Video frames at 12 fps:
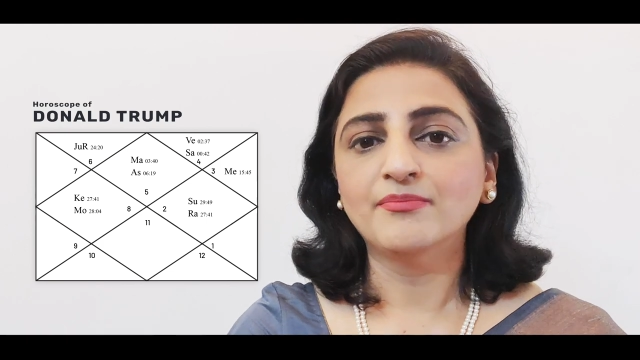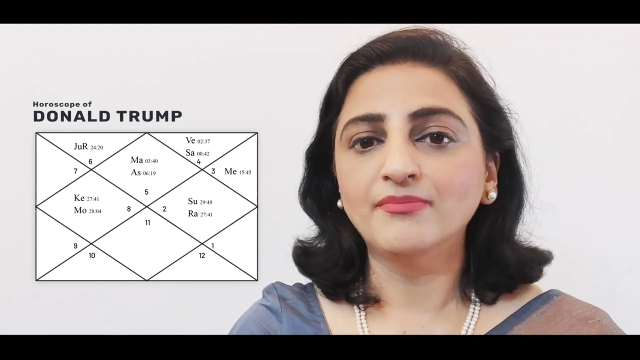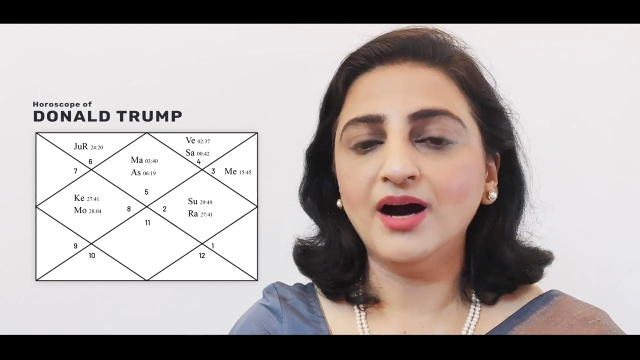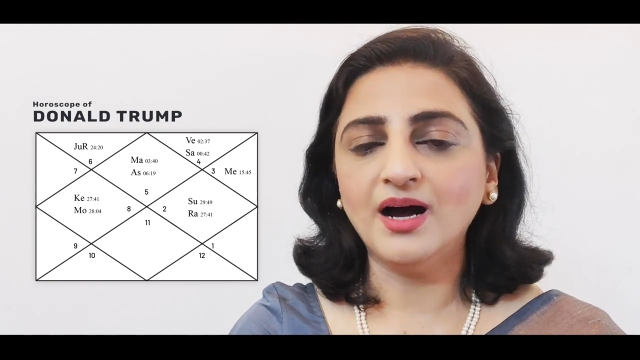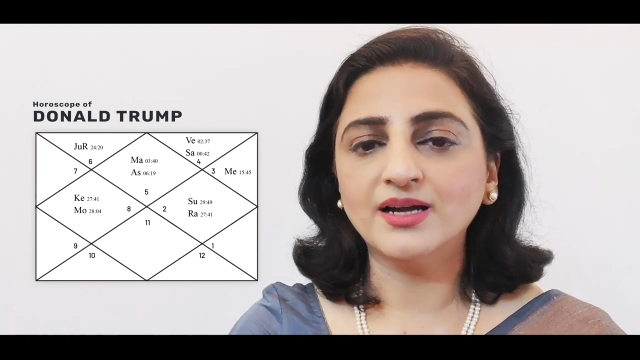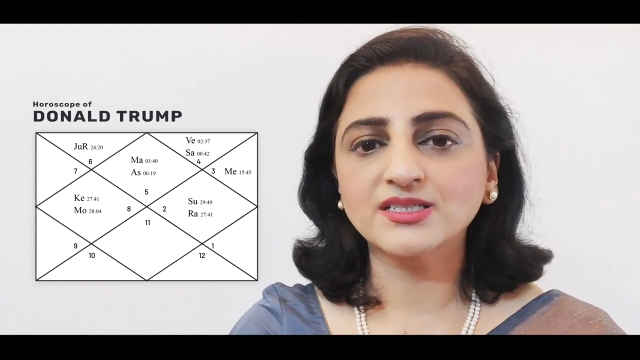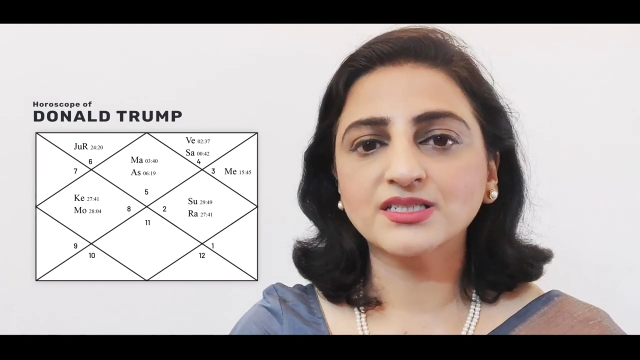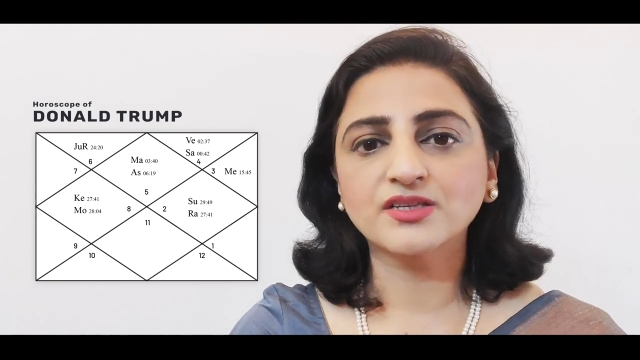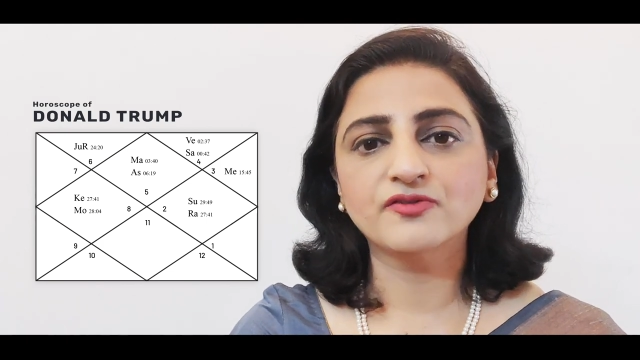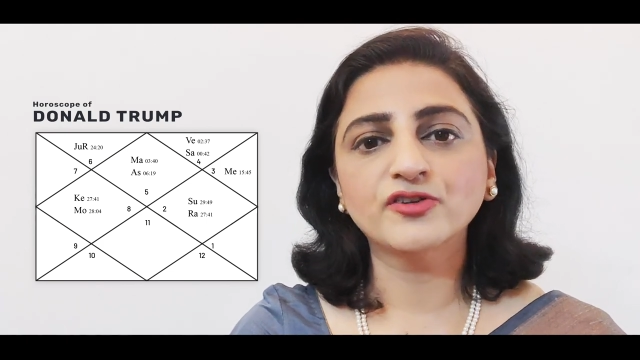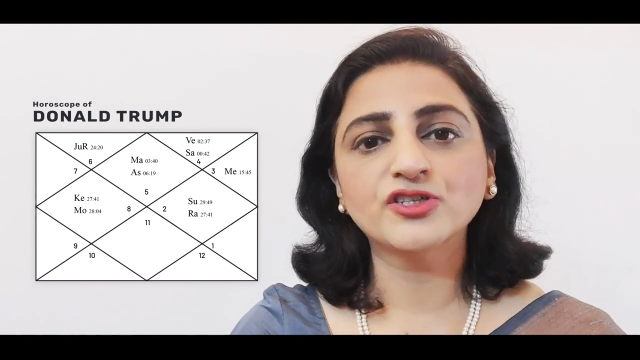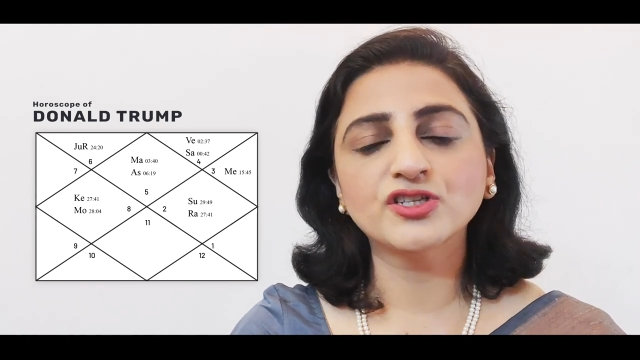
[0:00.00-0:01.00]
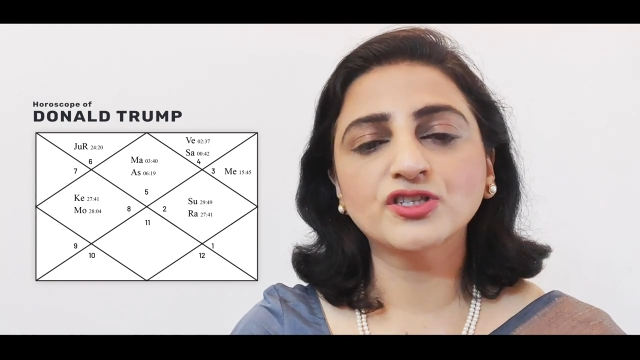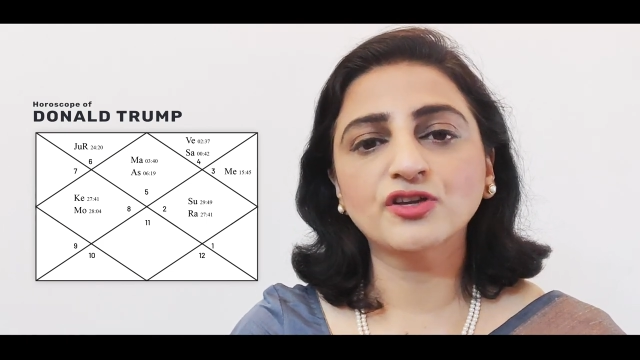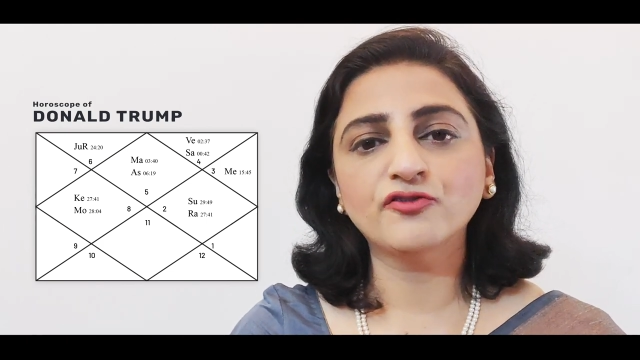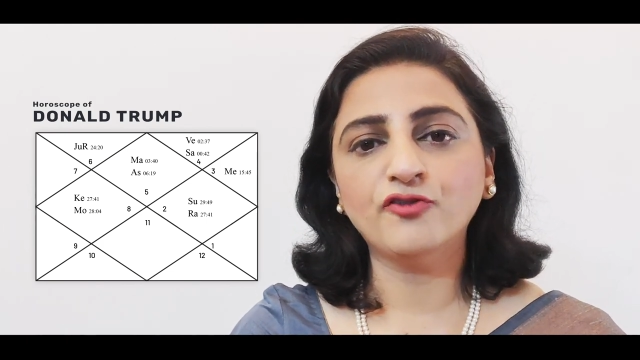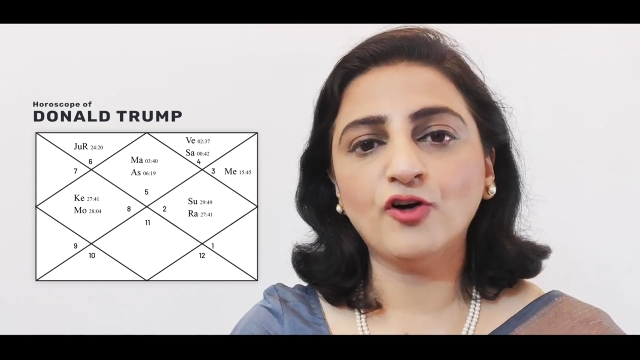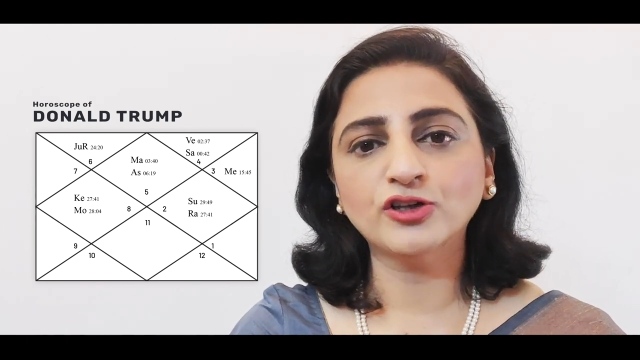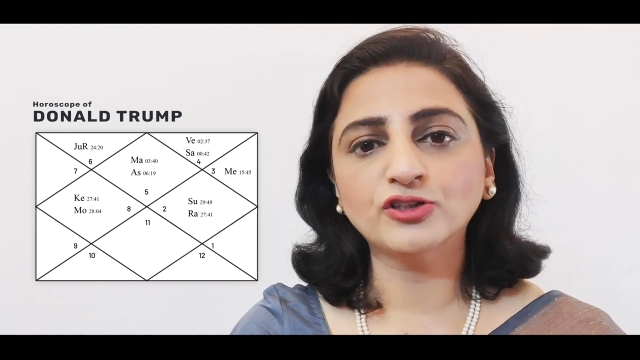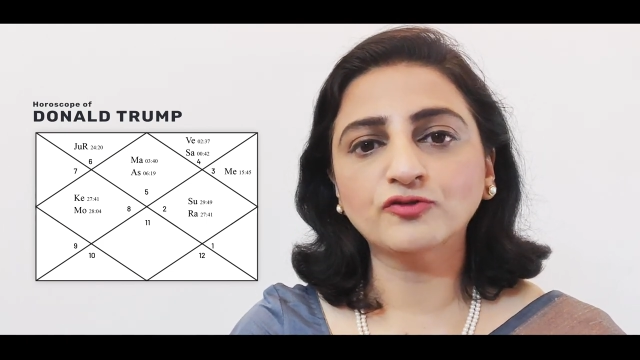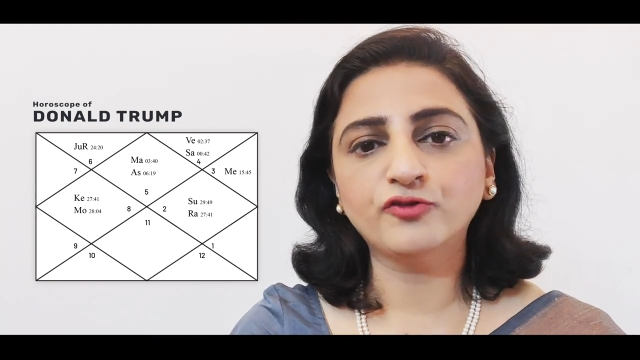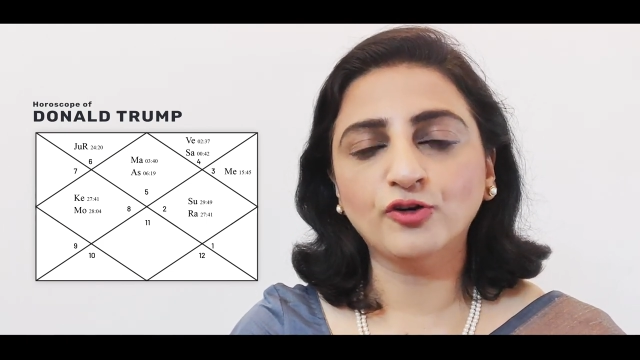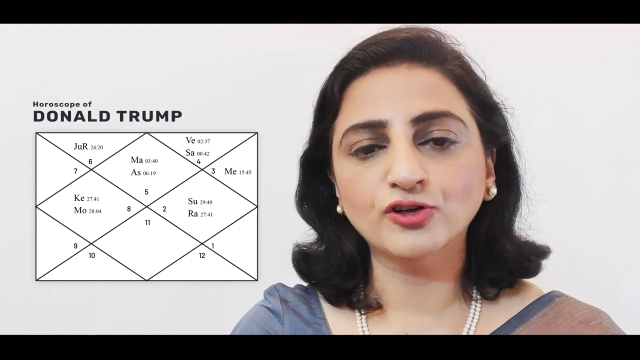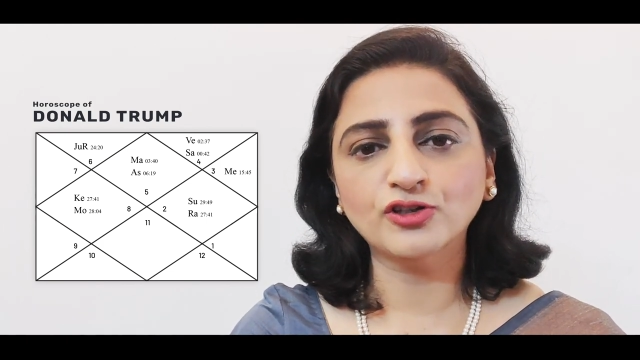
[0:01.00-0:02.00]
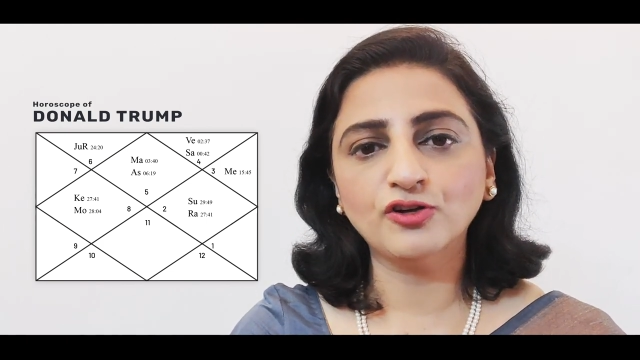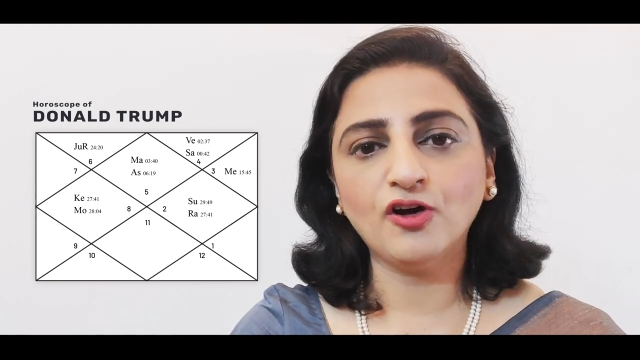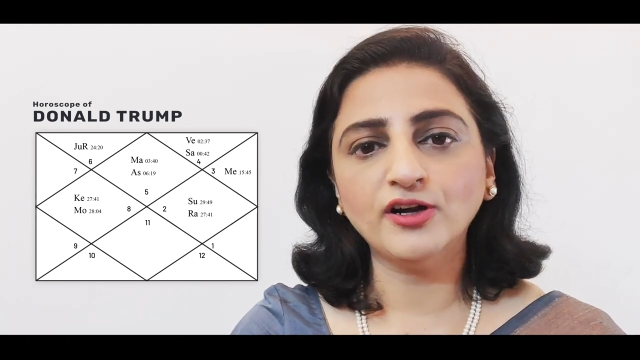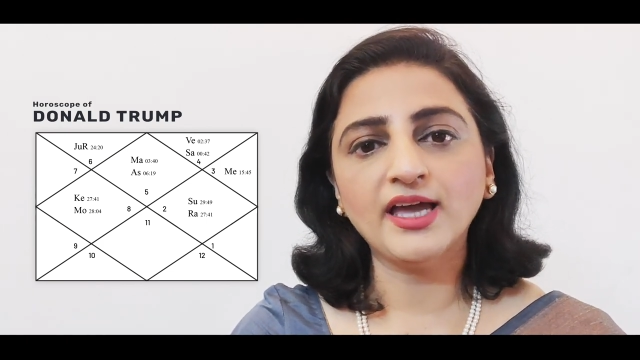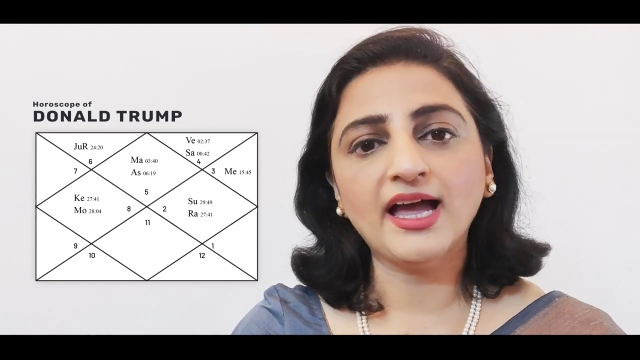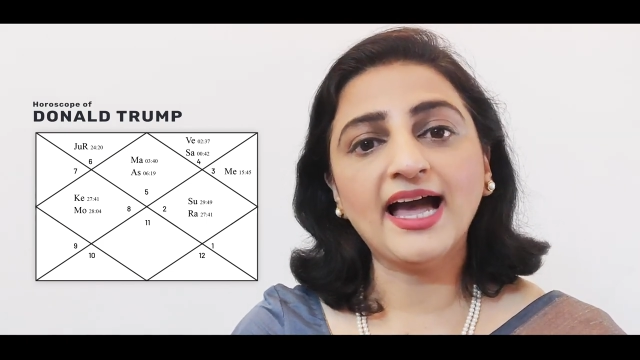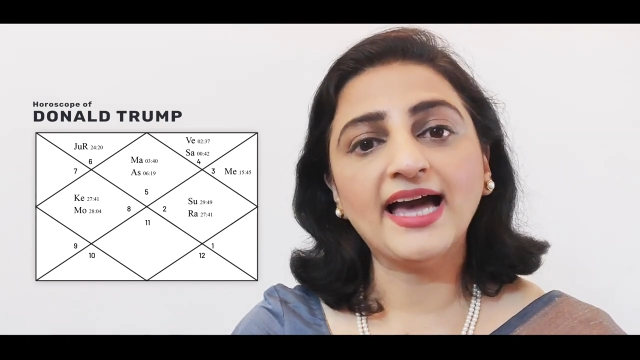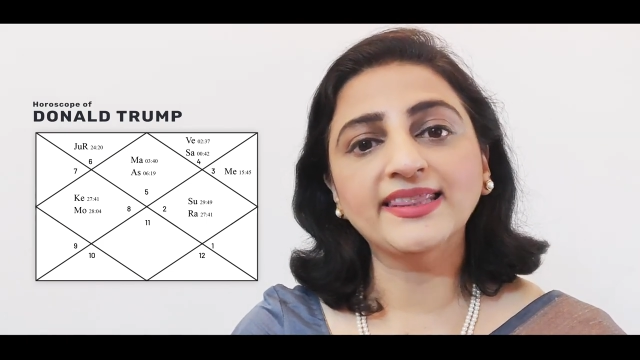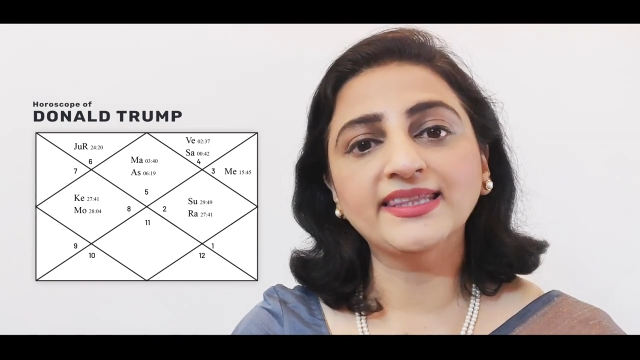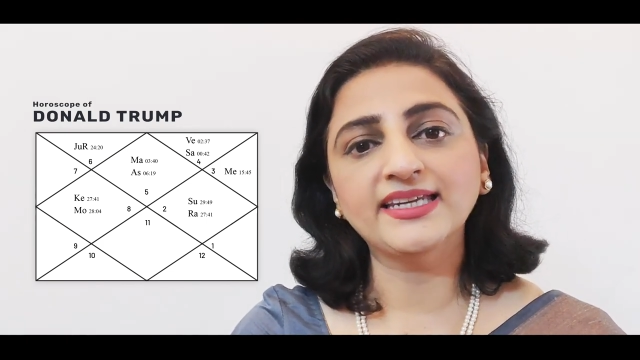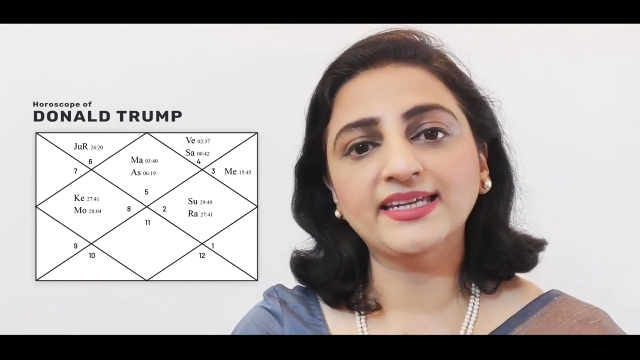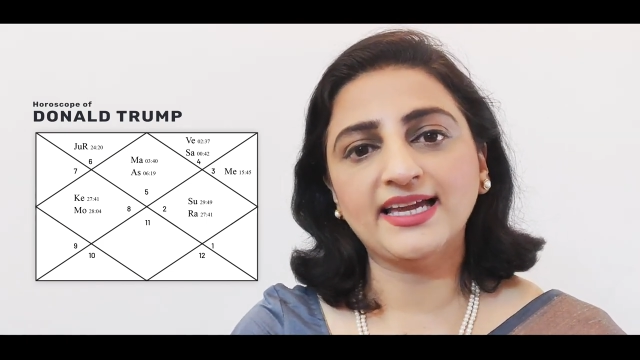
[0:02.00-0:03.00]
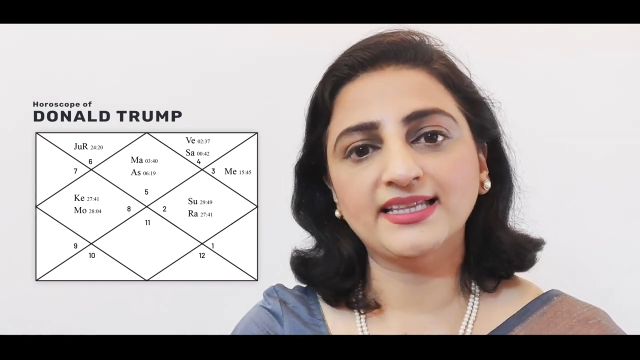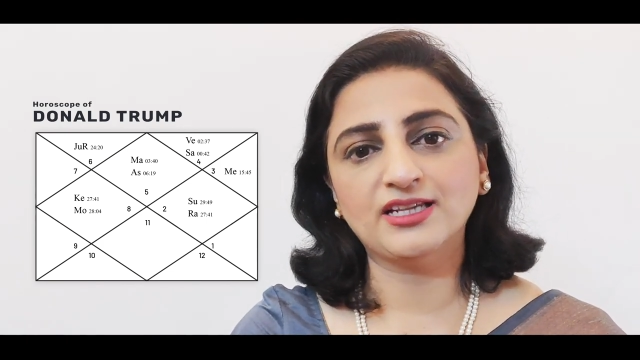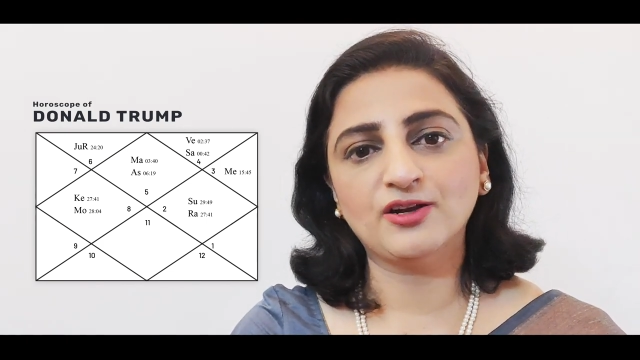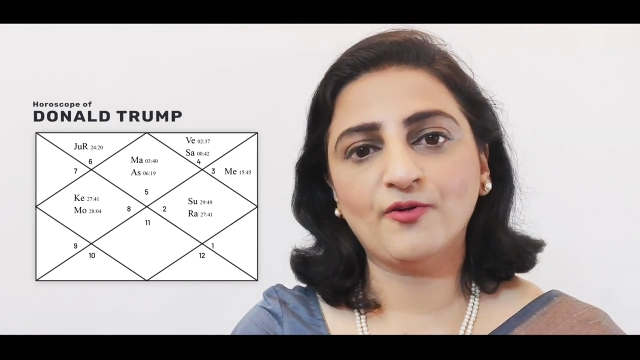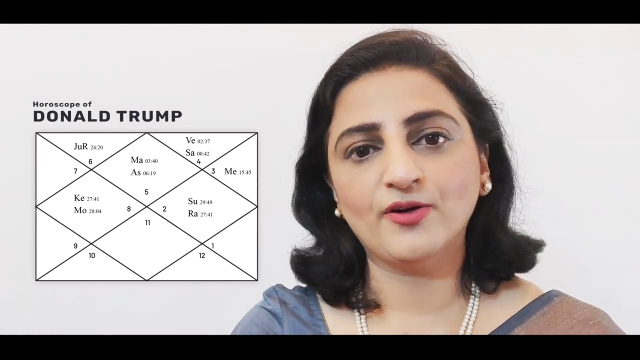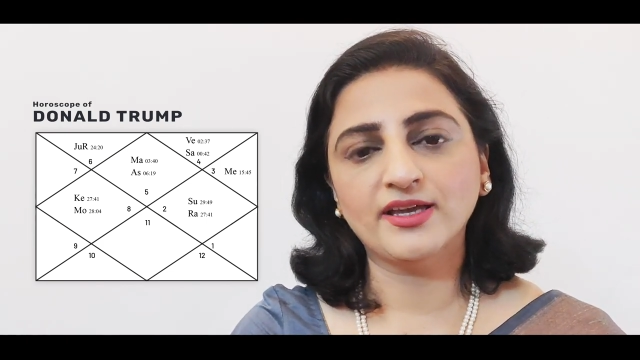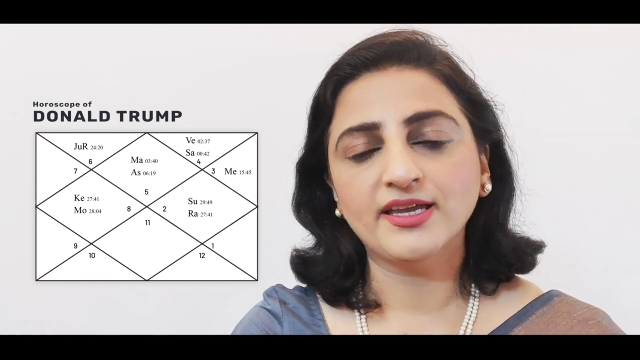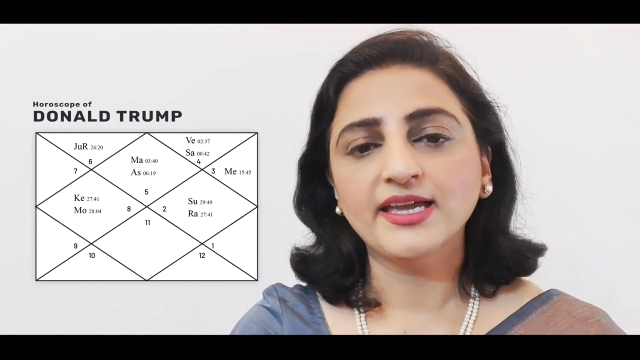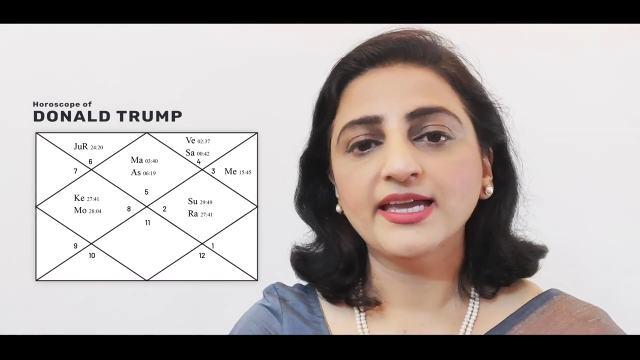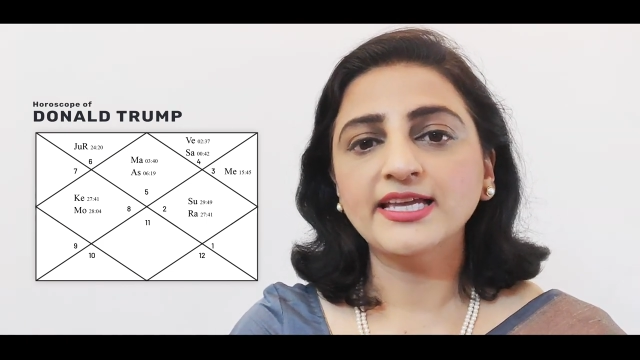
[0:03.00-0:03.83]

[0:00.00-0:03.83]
Mars, which is the fourth lord and the ninth lord,